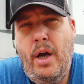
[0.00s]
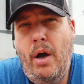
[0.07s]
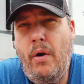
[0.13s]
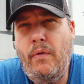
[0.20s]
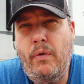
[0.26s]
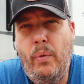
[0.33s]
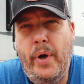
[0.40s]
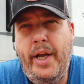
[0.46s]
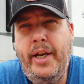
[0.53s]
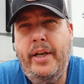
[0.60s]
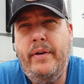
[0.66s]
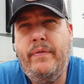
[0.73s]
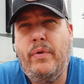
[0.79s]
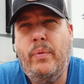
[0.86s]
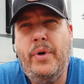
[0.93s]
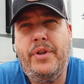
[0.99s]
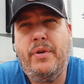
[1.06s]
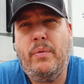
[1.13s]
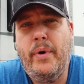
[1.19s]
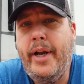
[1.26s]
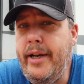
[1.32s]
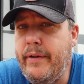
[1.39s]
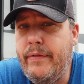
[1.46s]
overweighted for what they're
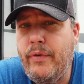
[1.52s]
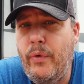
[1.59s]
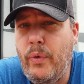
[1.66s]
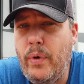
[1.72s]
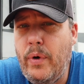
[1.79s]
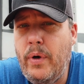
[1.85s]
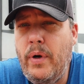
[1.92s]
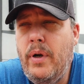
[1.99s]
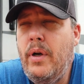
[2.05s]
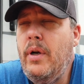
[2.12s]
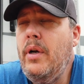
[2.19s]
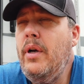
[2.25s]
rated for.